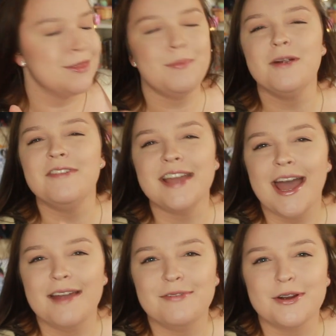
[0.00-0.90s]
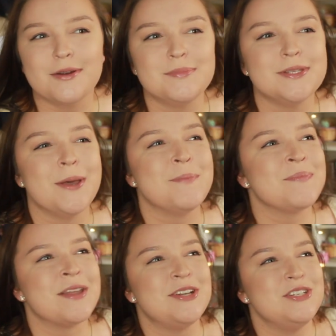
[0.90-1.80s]
the perfect adverbs,
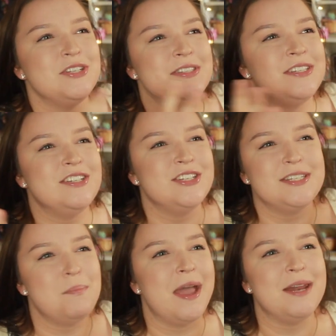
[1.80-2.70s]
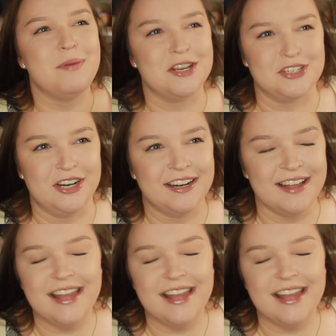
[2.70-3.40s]
just just to paint a picture.